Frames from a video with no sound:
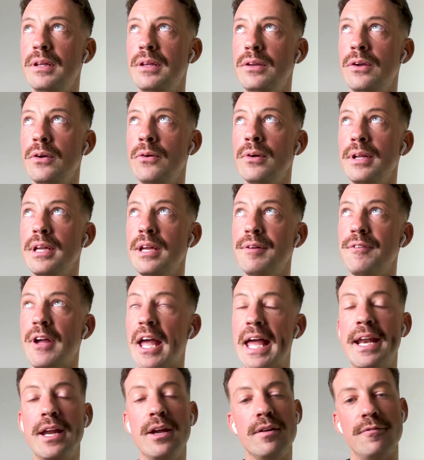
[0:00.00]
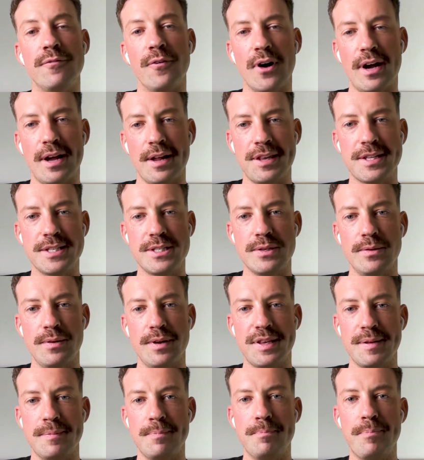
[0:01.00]
you could give any advice
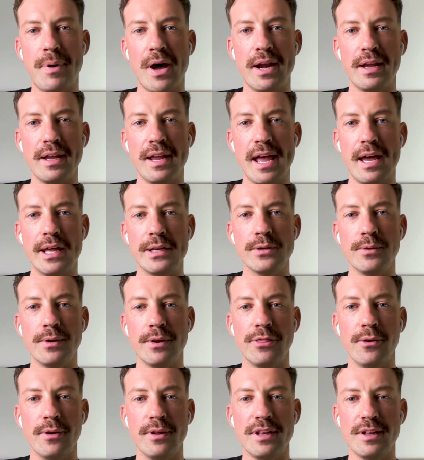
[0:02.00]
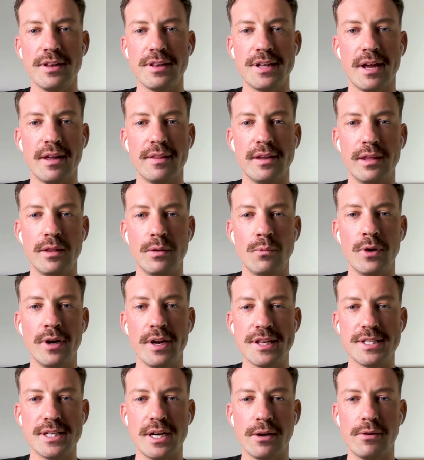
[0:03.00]
to some budding outdoor enthusiasts out there that
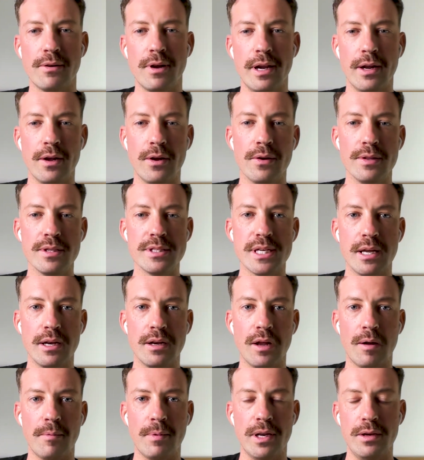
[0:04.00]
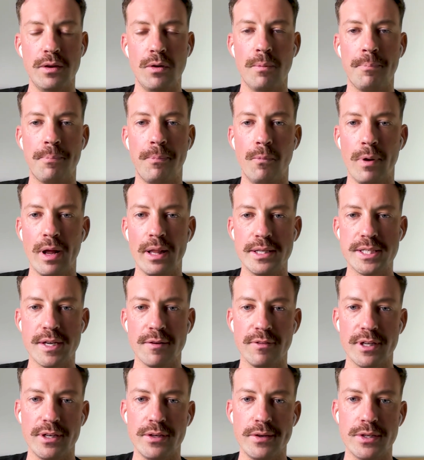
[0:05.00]
want to start creating content, I mean, you're
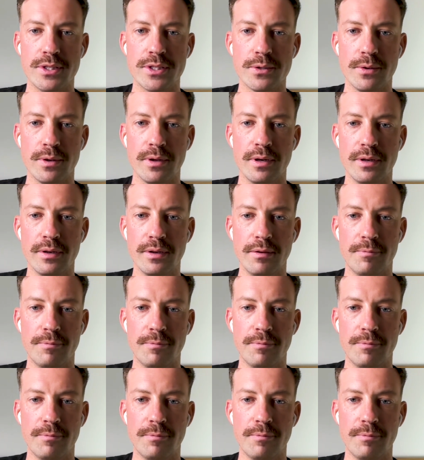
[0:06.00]
relatively new to it.